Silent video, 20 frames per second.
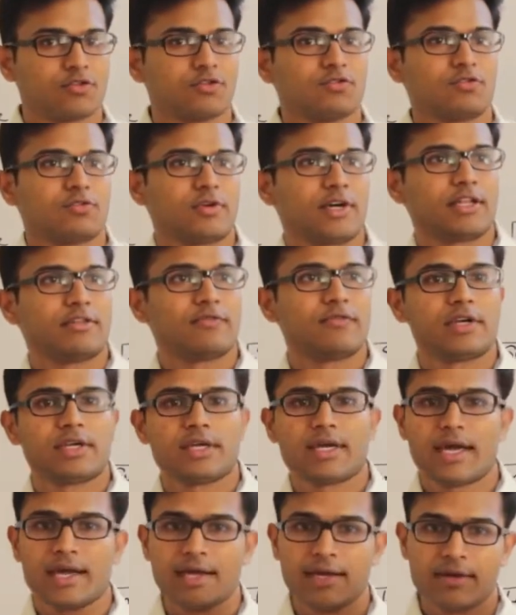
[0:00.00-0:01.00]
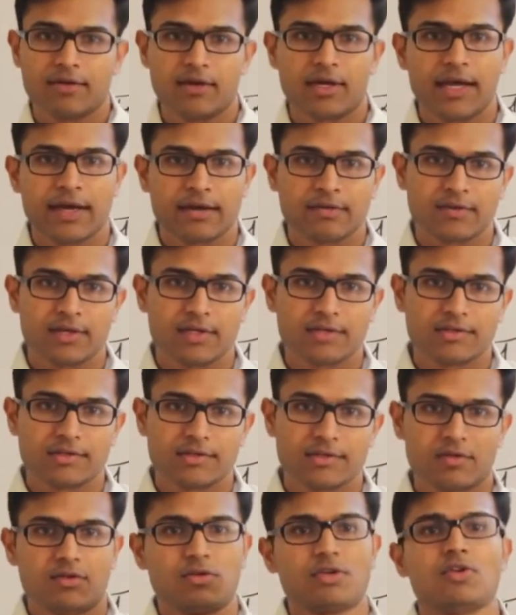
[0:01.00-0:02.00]
to convert a high level language
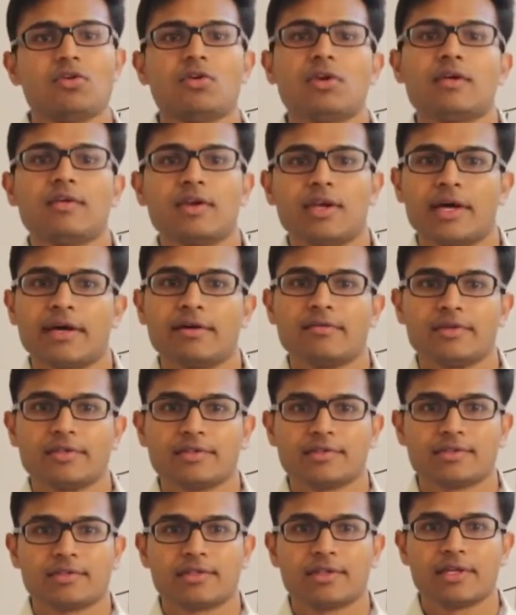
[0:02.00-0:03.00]
into a low level language.